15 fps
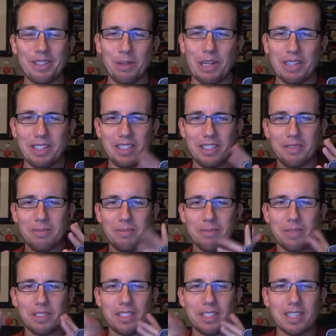
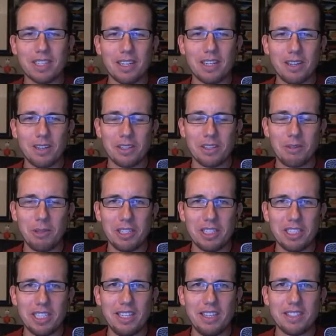welcome, Stuck on Earth
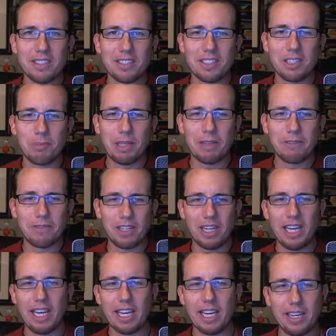community. This is going to be a fun
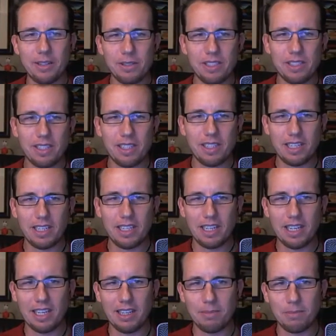hangout.
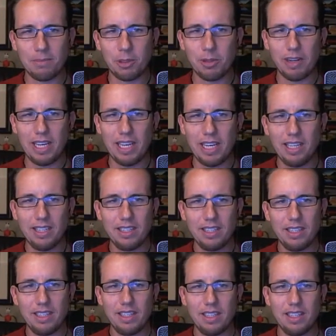I am Trey.
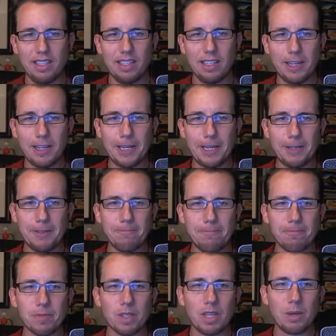
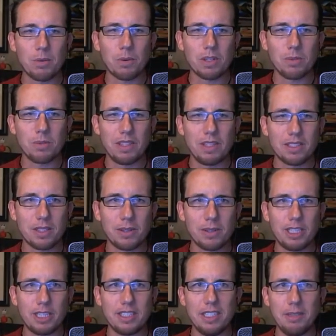I worked with this
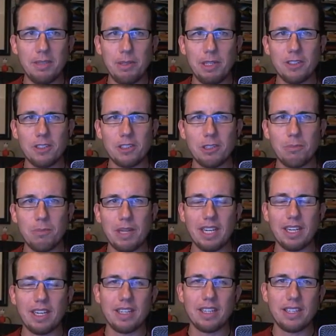great team here to
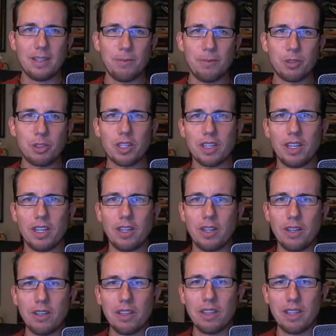make Stuck on
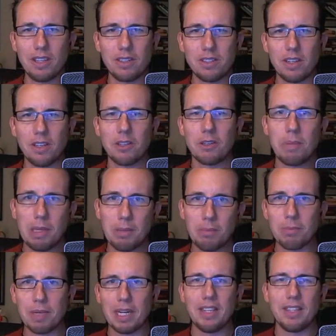Earth, and there's other
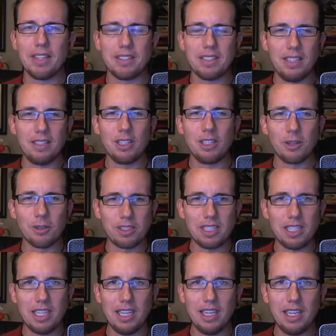people behind the scenes you don't
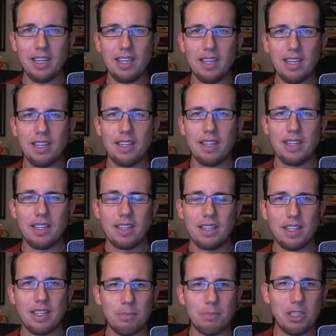see.
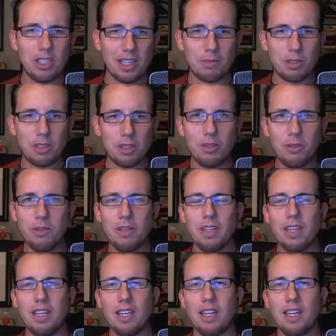I appreciate them too.